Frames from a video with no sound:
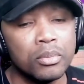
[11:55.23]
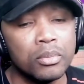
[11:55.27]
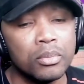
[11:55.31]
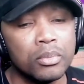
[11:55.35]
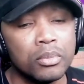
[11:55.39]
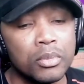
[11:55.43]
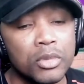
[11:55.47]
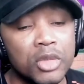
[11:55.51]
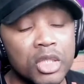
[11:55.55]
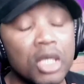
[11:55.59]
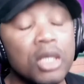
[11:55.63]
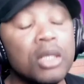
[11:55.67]

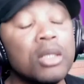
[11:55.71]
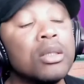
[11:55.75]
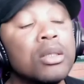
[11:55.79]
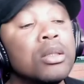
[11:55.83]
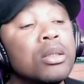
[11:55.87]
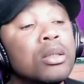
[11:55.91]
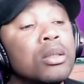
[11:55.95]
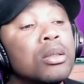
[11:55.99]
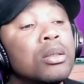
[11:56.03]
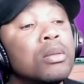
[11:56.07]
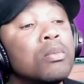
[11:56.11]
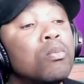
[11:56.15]
the way all
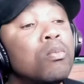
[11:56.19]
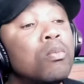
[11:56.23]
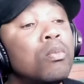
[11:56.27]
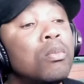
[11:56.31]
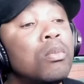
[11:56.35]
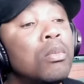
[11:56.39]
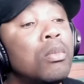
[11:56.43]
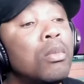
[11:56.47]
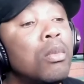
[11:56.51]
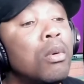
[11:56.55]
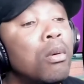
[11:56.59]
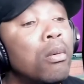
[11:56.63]
me I do is
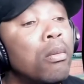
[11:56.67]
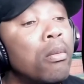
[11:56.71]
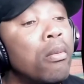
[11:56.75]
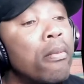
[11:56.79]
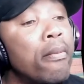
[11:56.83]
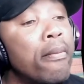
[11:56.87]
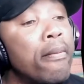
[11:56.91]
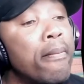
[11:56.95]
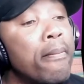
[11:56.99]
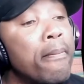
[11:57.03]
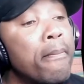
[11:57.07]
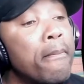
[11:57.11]
as well,
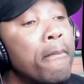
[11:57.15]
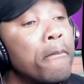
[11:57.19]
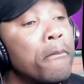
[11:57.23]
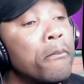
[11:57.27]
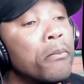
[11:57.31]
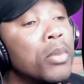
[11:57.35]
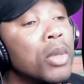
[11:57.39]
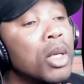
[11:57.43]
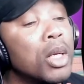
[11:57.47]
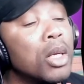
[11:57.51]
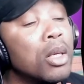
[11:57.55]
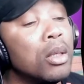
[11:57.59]
you did say
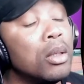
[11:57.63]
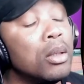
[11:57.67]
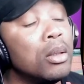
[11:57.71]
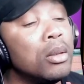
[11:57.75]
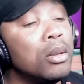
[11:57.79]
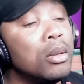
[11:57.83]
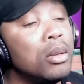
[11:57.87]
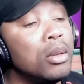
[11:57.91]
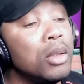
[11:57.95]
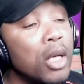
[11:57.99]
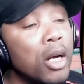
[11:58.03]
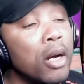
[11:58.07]
from the
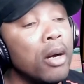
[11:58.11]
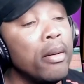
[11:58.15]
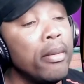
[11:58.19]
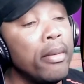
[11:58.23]
start.